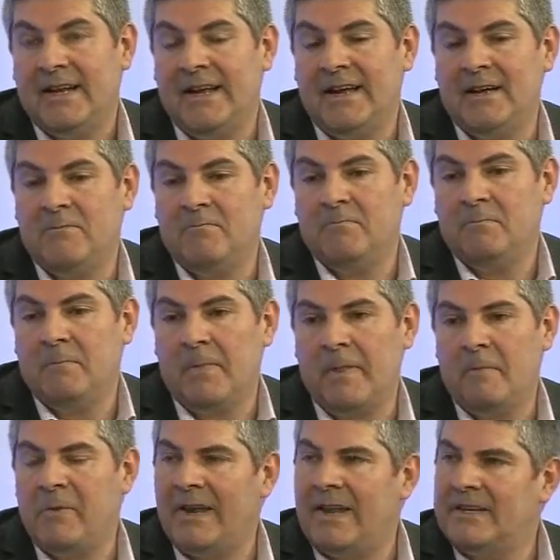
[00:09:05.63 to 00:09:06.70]

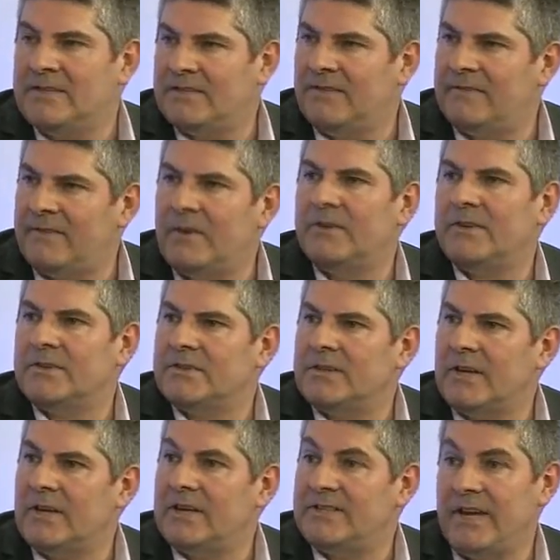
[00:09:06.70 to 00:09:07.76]
the place to focus
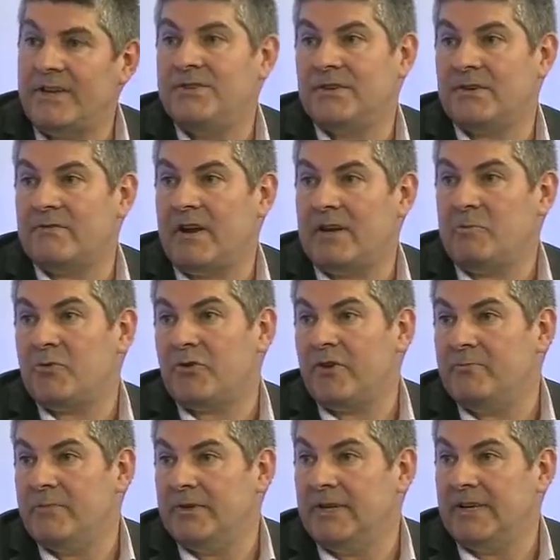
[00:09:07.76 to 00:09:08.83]
attention around
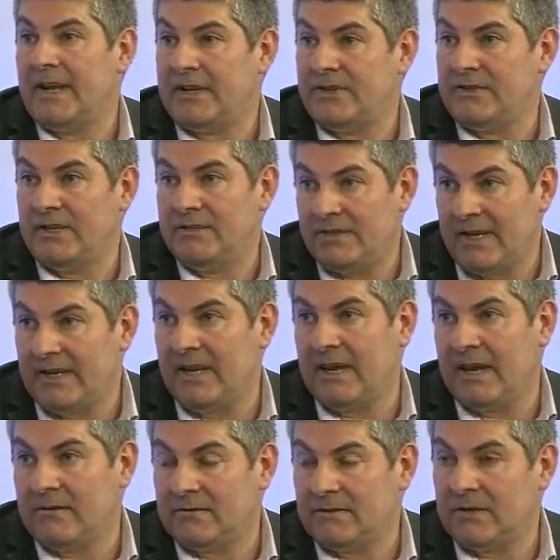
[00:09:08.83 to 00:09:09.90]
improvement and actually taking
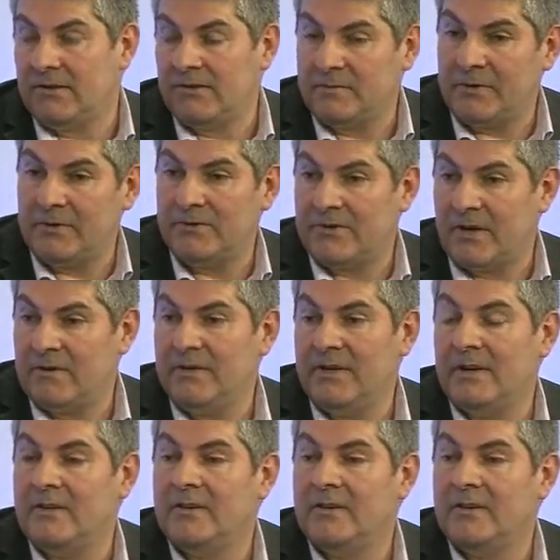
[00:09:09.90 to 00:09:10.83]
out cost, but also